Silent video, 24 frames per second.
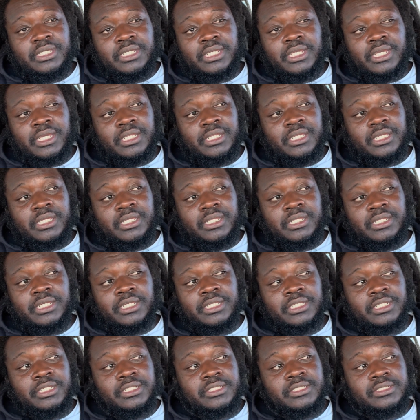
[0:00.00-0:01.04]
and then he
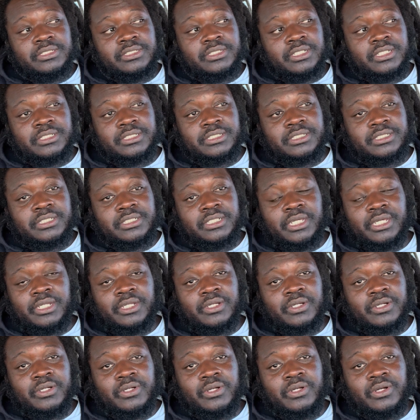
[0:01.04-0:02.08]
need to just let
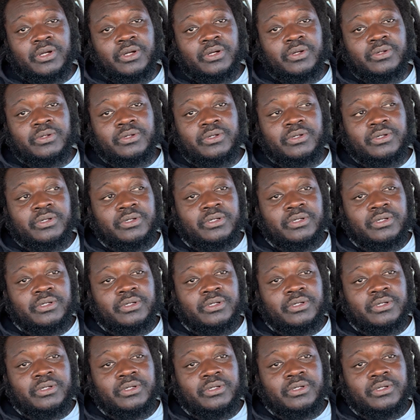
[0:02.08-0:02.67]
her go